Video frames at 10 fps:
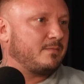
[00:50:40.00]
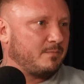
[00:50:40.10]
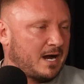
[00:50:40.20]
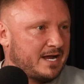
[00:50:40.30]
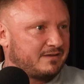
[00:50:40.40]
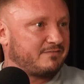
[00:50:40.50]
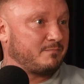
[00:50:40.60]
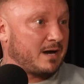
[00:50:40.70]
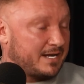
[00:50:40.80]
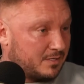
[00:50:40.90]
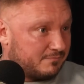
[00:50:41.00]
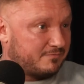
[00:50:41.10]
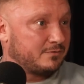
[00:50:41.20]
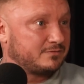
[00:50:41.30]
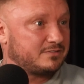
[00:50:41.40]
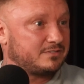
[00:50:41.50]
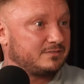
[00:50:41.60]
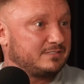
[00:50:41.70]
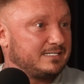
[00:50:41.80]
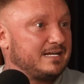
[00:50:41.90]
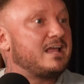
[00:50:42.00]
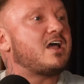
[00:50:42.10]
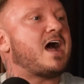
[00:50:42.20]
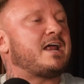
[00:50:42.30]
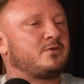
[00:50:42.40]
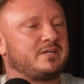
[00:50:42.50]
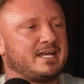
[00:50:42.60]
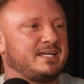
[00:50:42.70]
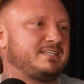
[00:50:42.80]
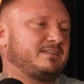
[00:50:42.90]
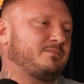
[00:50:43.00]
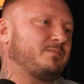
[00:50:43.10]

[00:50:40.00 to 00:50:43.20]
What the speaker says: buying up front and only getting